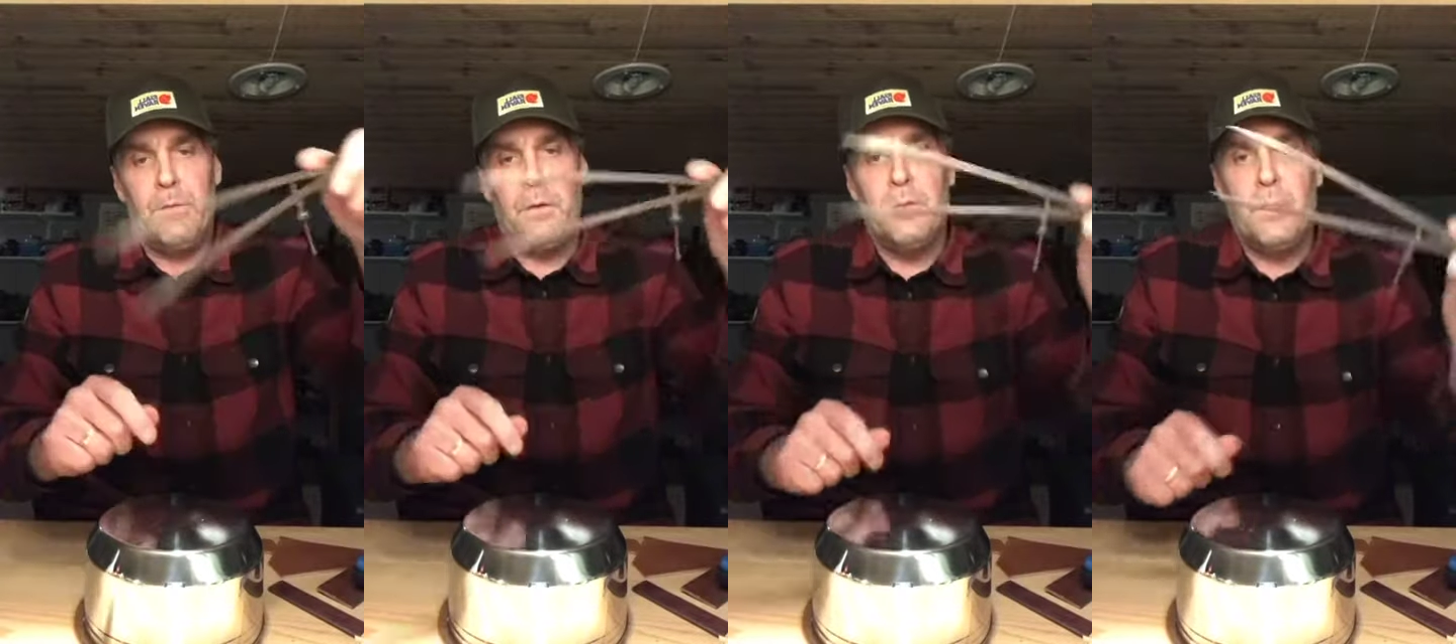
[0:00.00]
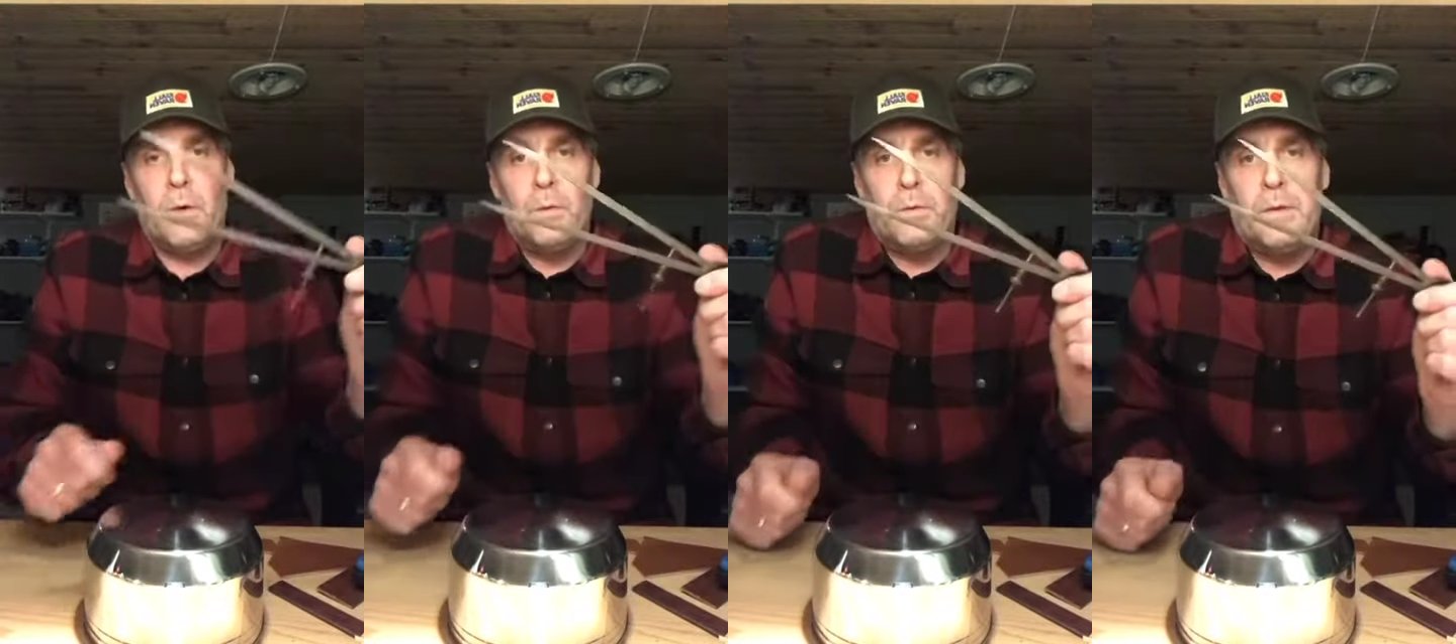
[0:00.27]
If
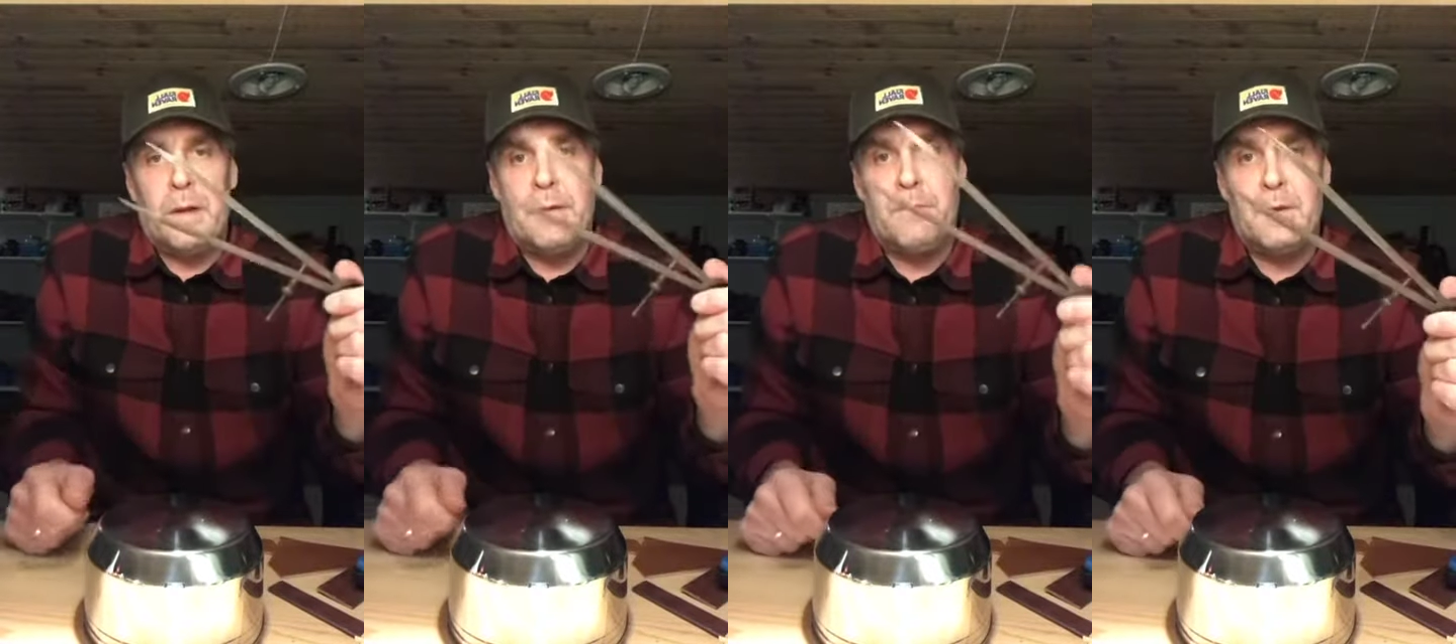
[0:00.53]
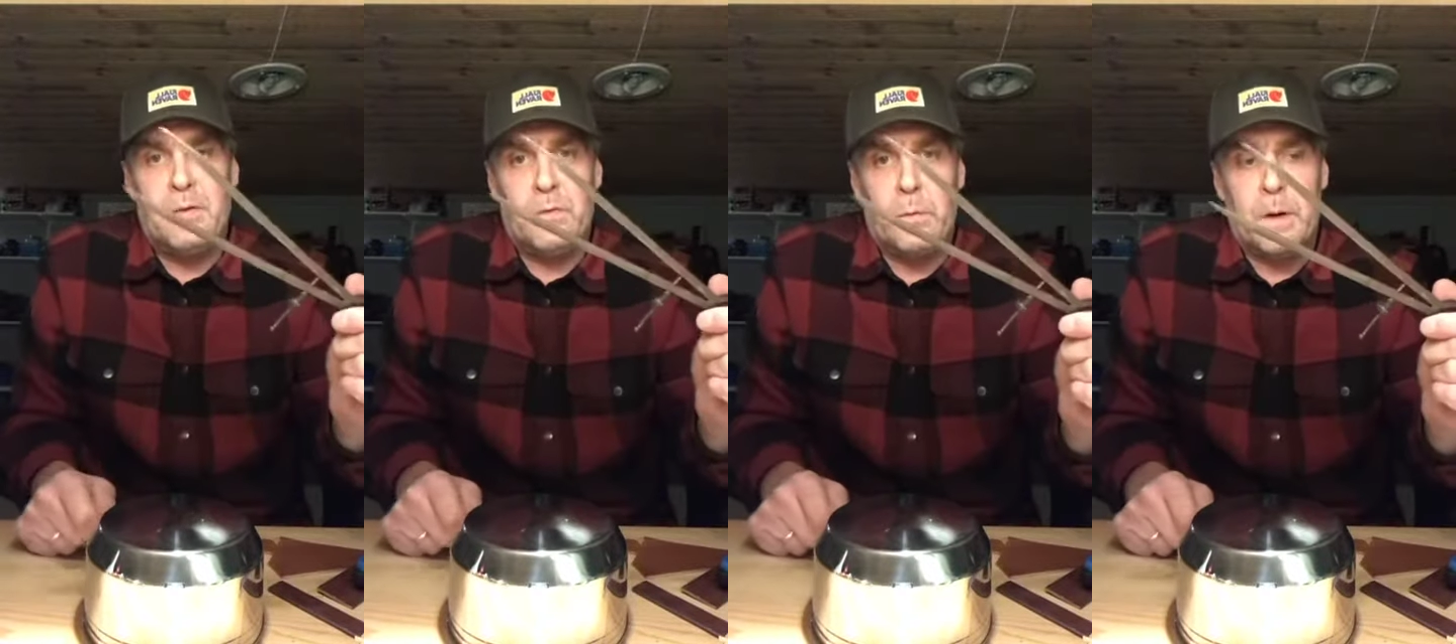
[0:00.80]
you don't
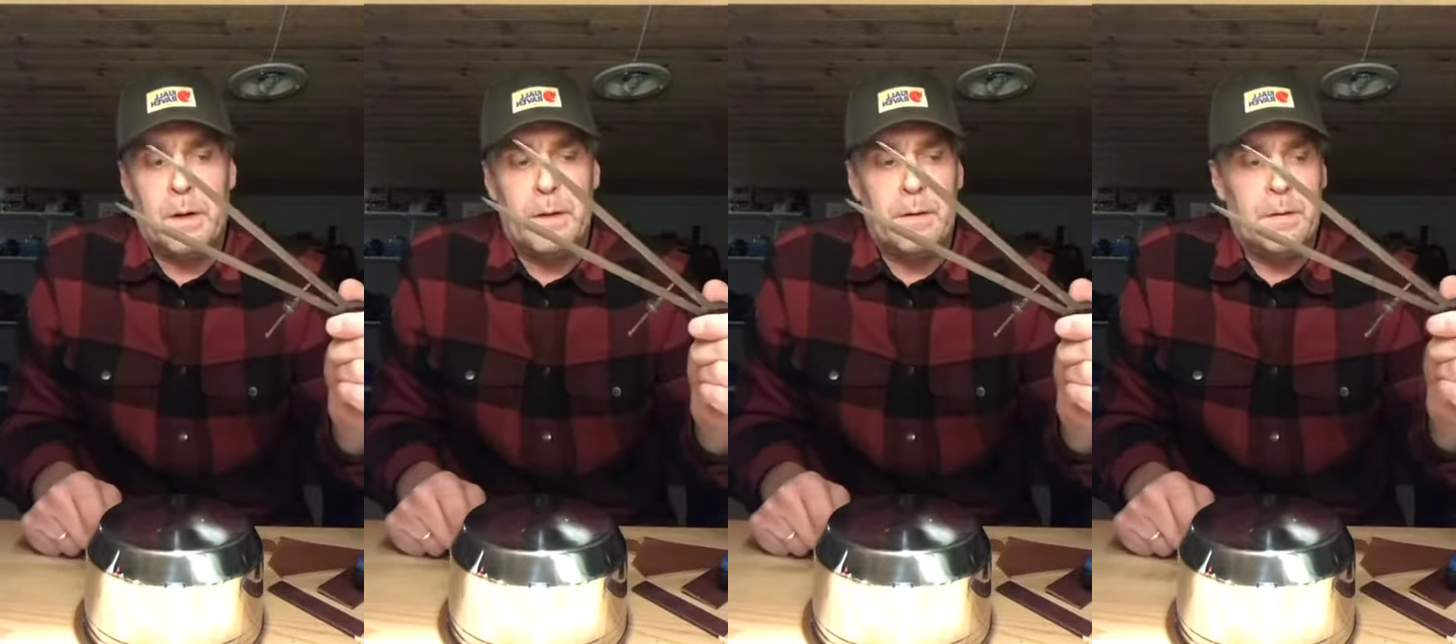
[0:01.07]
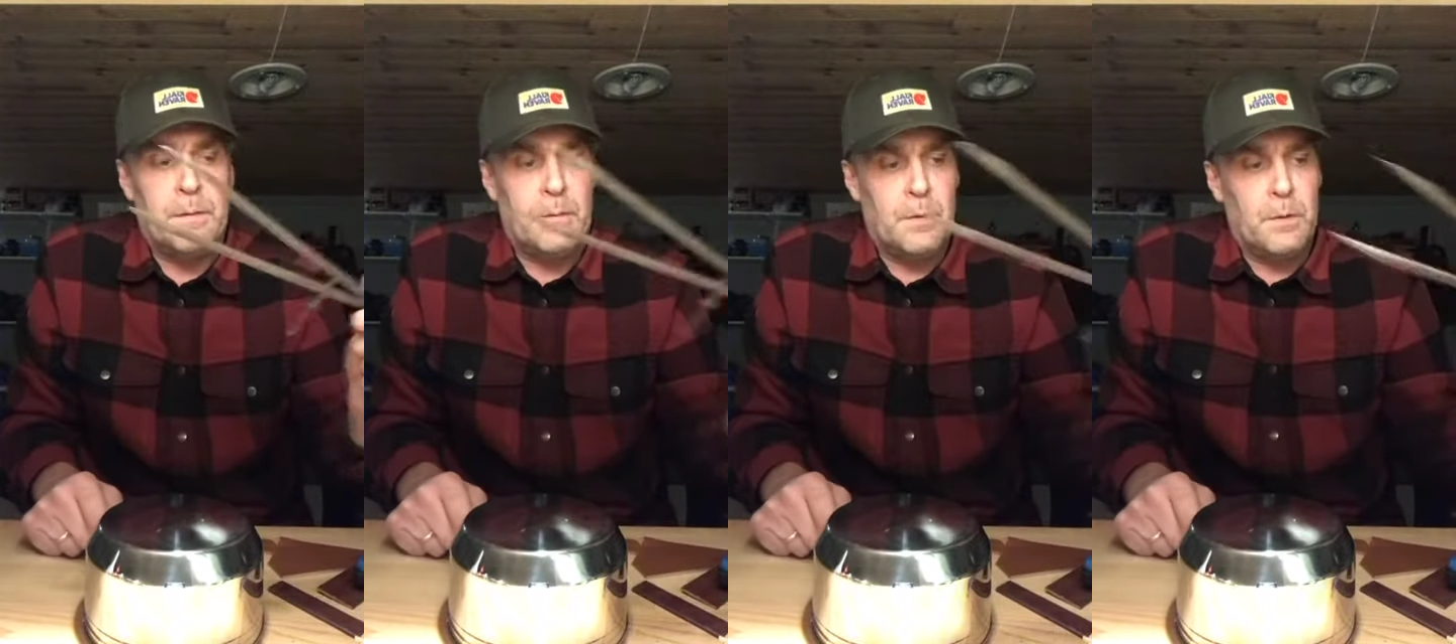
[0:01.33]
have this
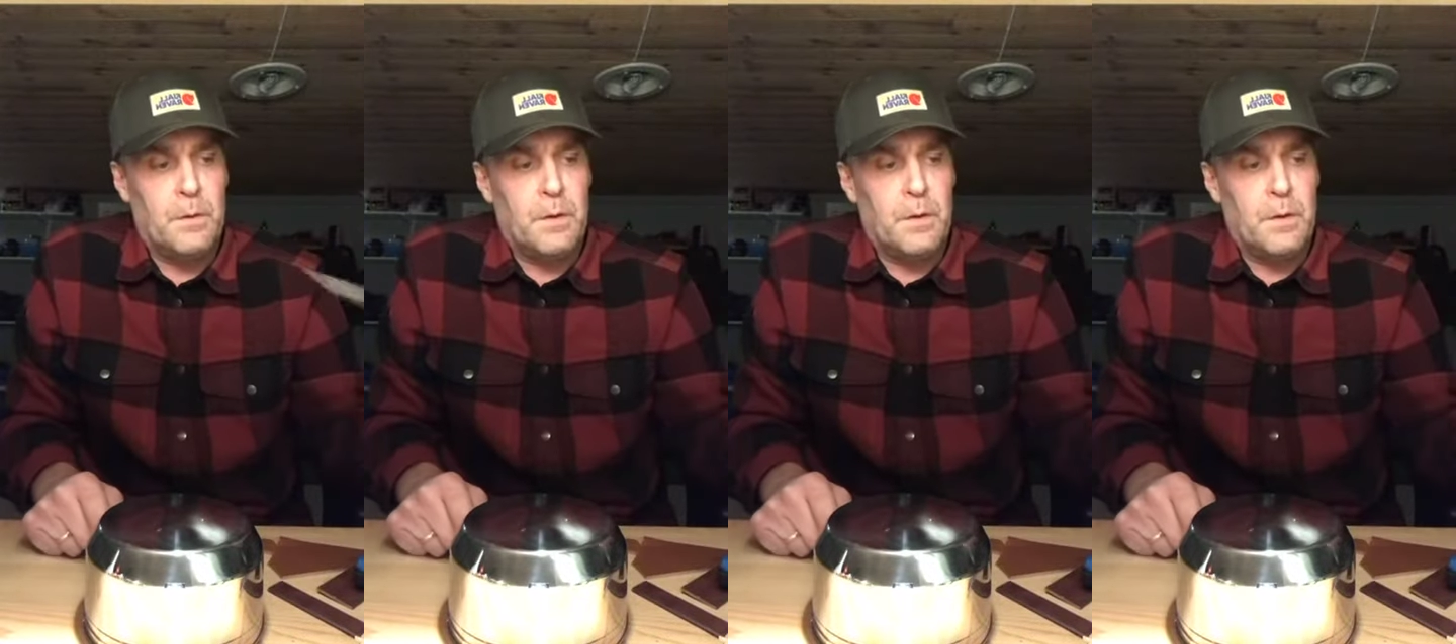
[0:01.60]
one,